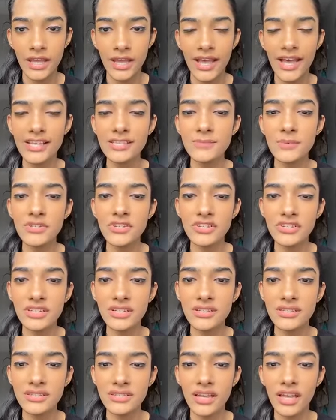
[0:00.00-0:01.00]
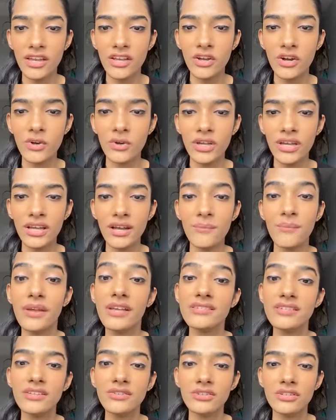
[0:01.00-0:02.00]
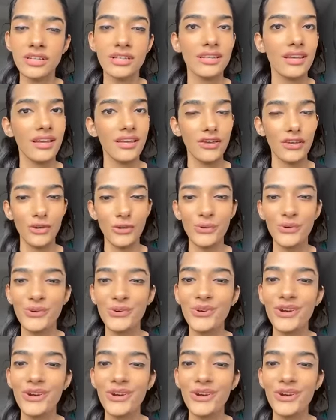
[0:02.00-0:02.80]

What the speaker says: S Magician is saying, you're looking amazing today. Thank you.